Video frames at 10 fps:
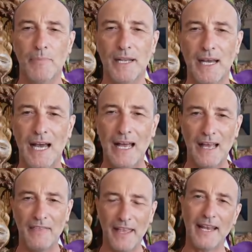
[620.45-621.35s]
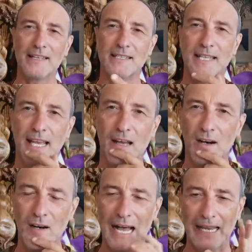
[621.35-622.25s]
But I, uh, I, uh, and then I'd say,
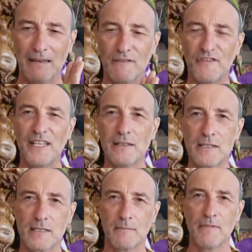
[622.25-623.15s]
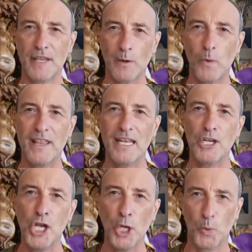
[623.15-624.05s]
oh, I can feel something
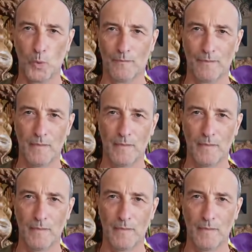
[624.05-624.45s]
within you.